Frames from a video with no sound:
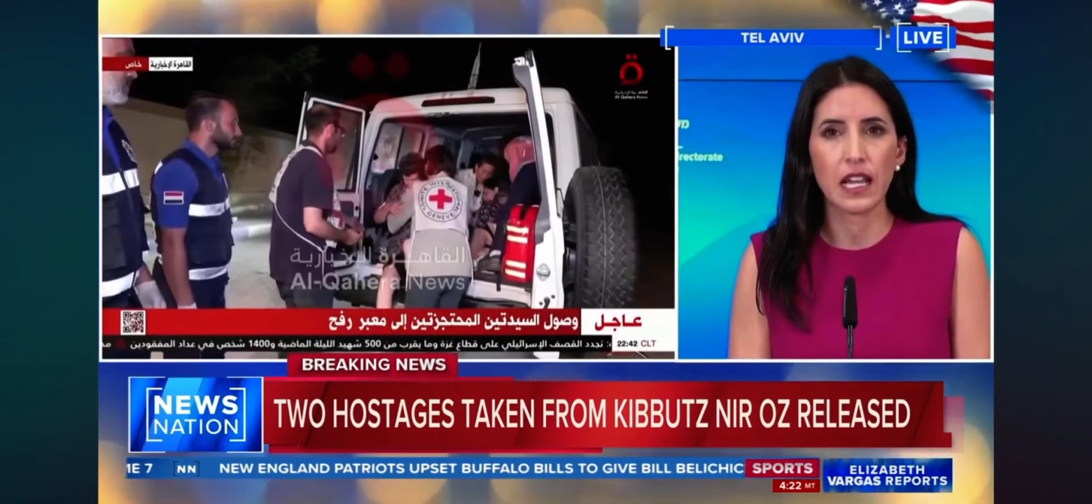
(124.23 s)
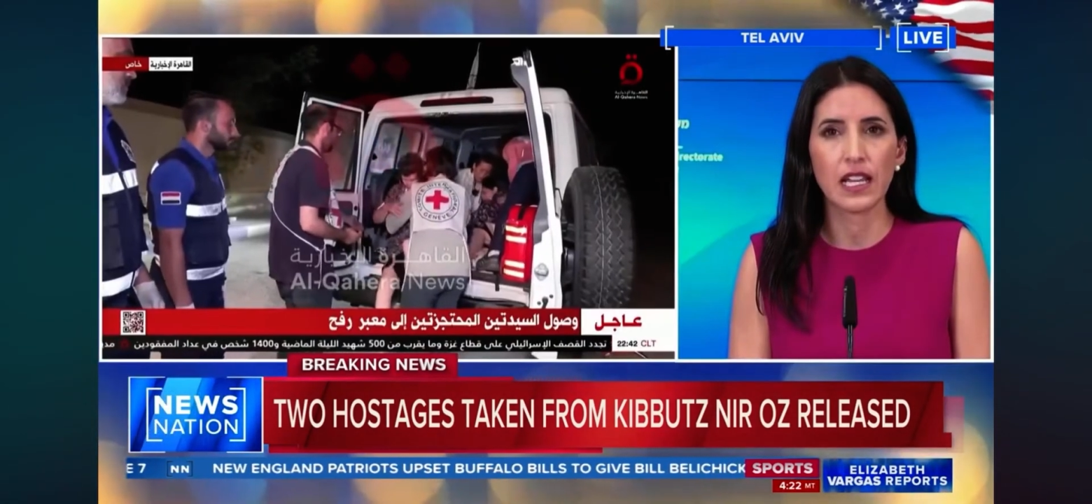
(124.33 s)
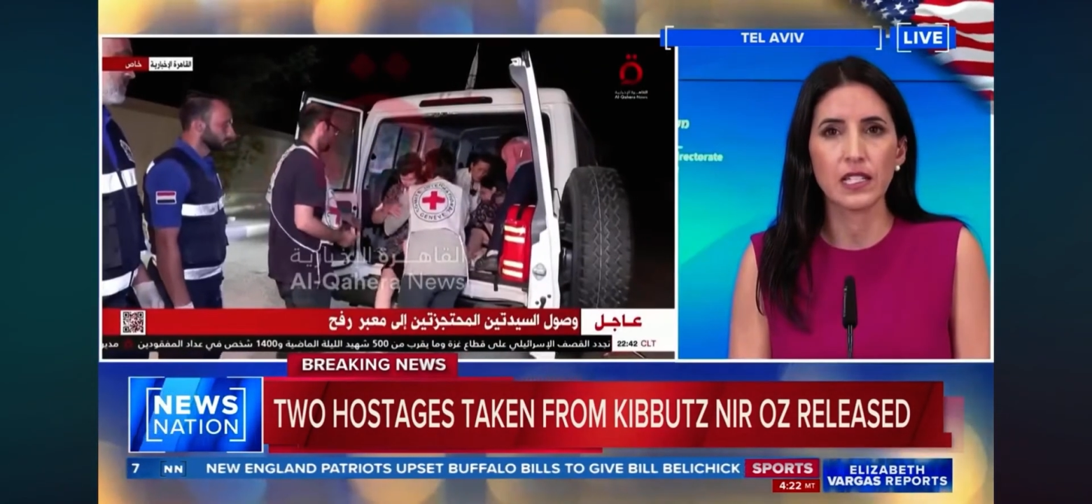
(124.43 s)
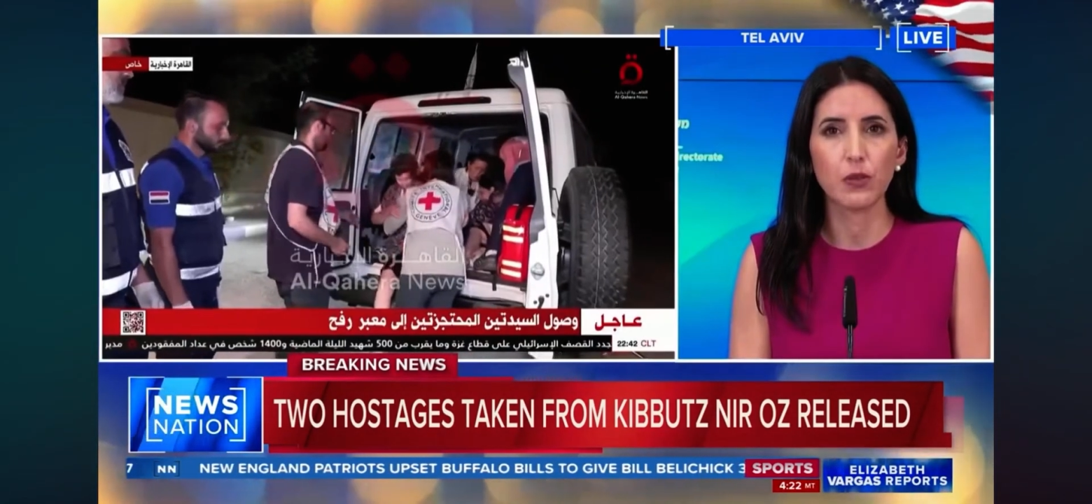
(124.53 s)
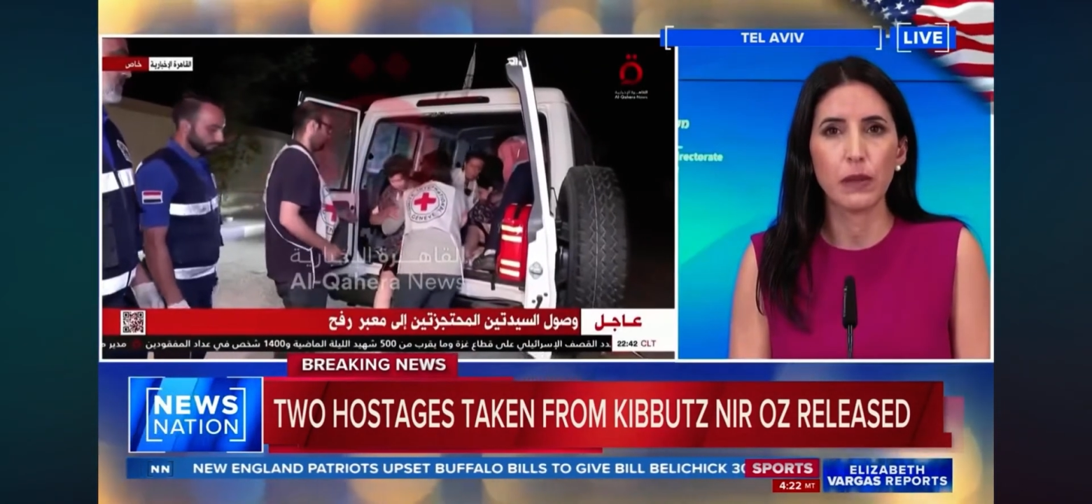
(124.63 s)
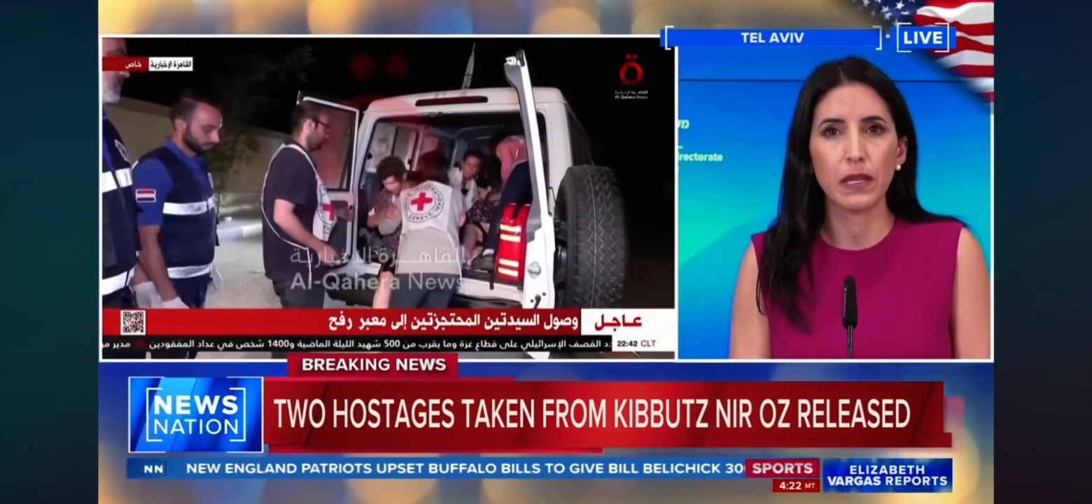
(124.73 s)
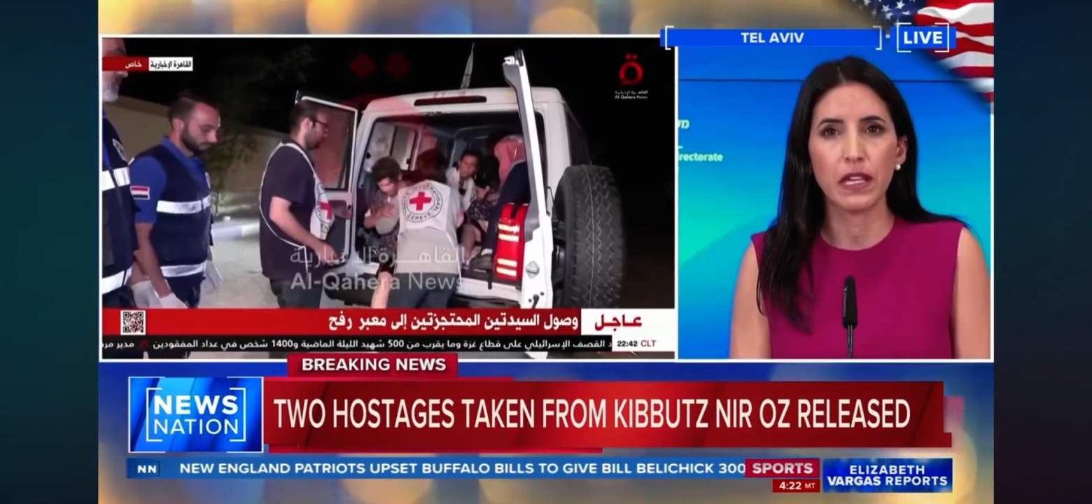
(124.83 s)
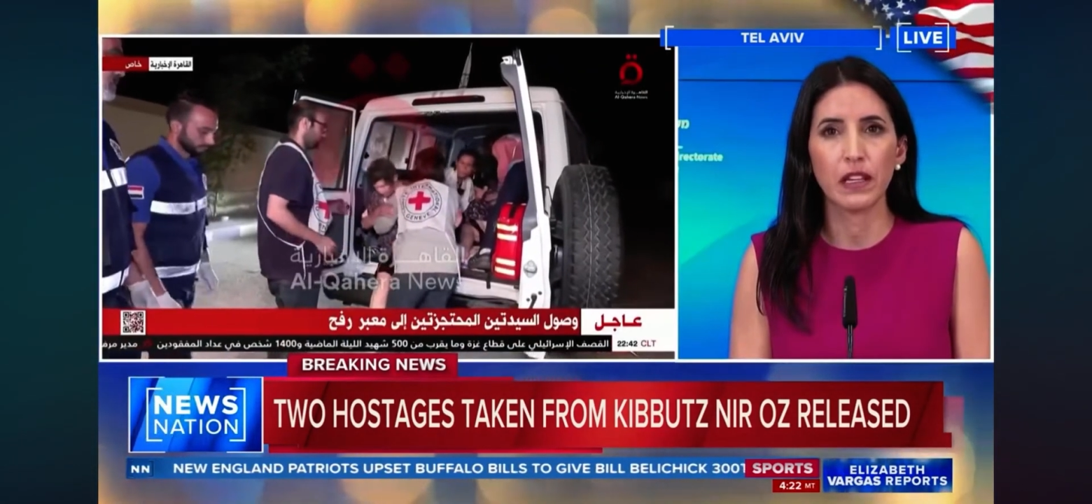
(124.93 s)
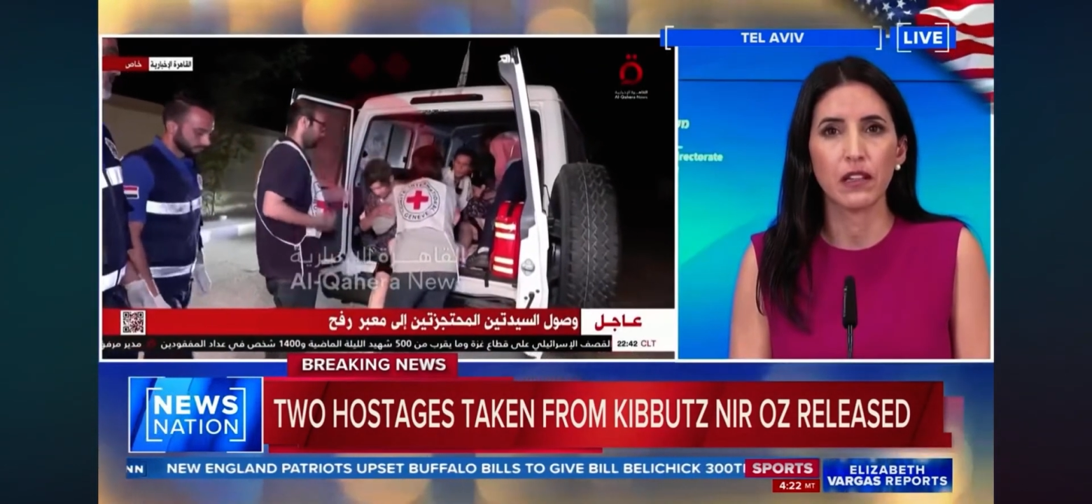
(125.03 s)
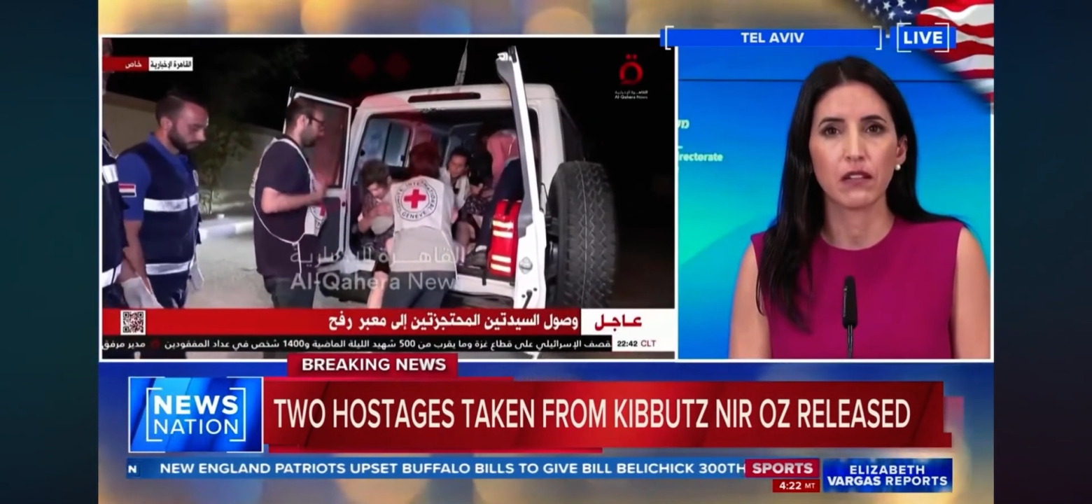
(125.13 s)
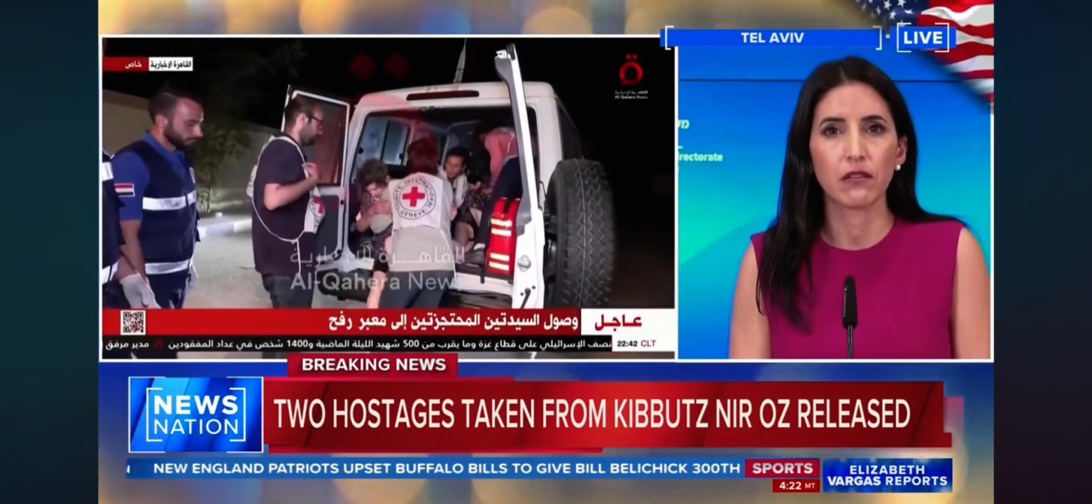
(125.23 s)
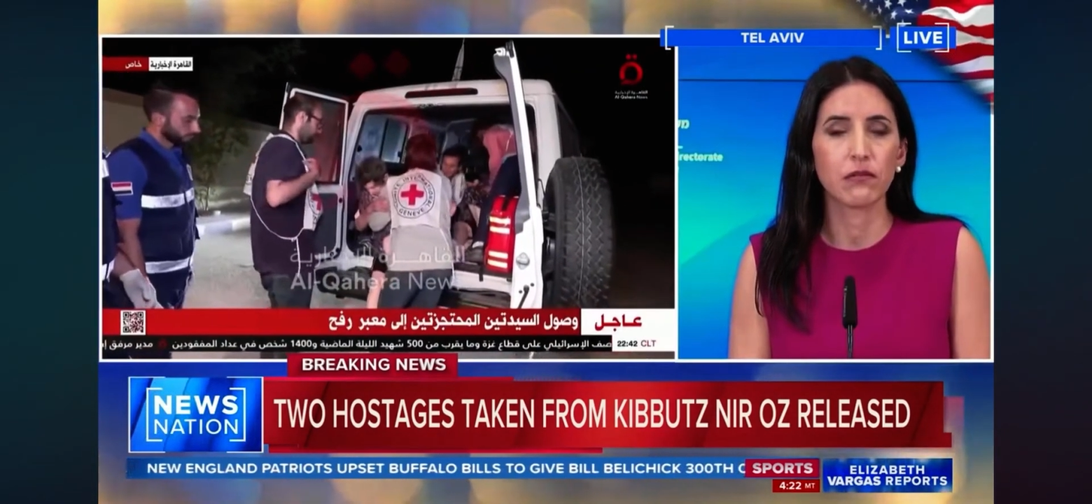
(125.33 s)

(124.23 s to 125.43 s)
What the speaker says: days, we mean